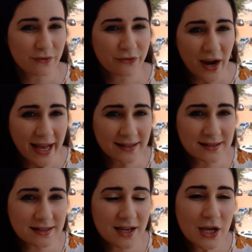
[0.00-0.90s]
France.
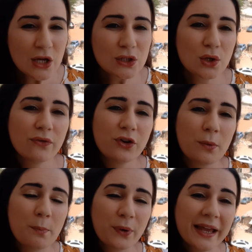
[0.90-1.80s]
So if
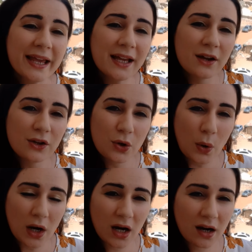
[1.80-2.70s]
you're bringing
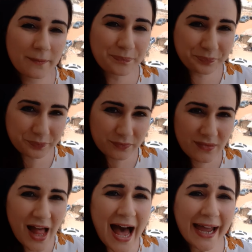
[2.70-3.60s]
your
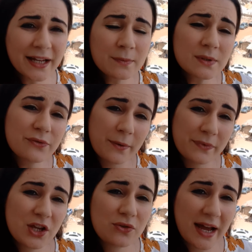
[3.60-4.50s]
items from
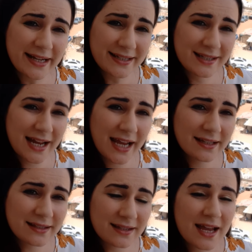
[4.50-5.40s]
the United
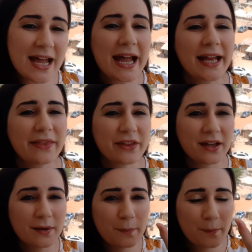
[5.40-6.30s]
States,
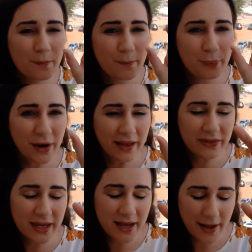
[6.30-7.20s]
the
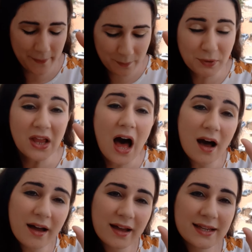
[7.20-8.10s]

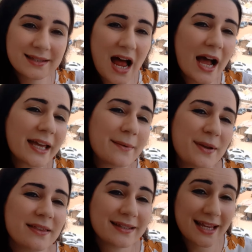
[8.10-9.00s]
plug is not going to
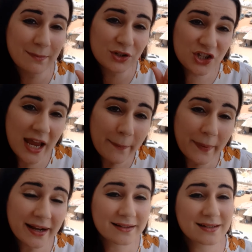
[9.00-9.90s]
be the same shape
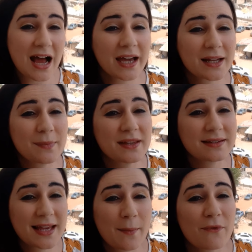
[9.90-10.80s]
and it's not going to be the
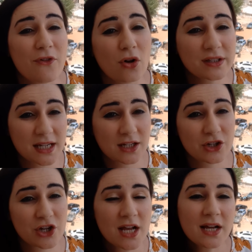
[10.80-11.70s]
same voltage.
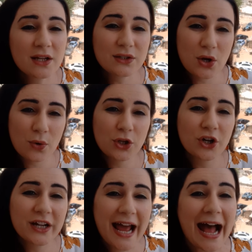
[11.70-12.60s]
So you're
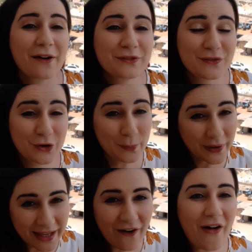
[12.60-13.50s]
going to have to, if you're
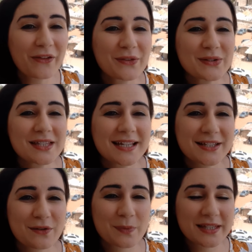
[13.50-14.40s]
bringing all of those things
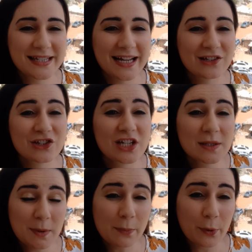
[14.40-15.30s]
from the States, just
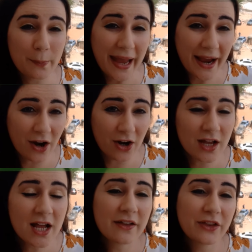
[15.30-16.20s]
be prepared
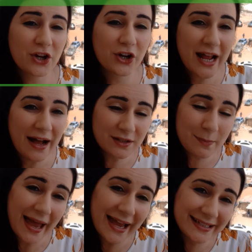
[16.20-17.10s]
that you're going to have to
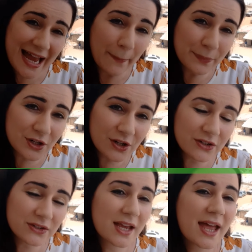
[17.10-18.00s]
buy
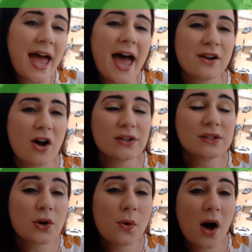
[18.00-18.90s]
adapters and
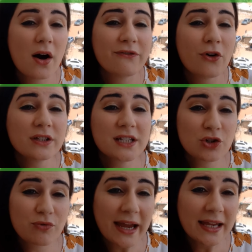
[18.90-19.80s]
also a
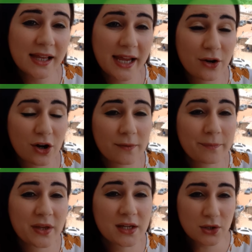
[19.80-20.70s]
voltage regulator.
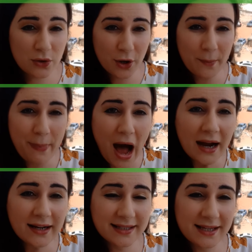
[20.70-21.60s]
So there are
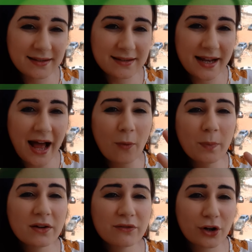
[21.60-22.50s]
boxes that help
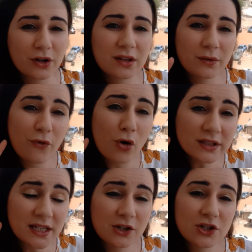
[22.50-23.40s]
convert the
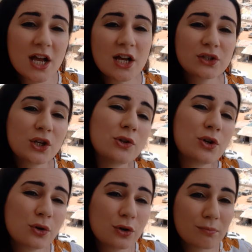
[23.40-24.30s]
voltage so you
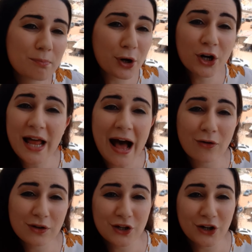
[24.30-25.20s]
don't burn
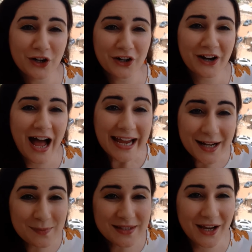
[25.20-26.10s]
out your
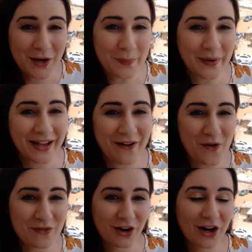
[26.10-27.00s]
items that you're bringing
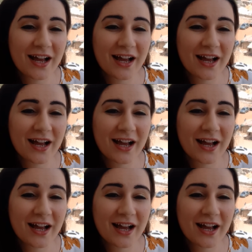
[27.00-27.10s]
over.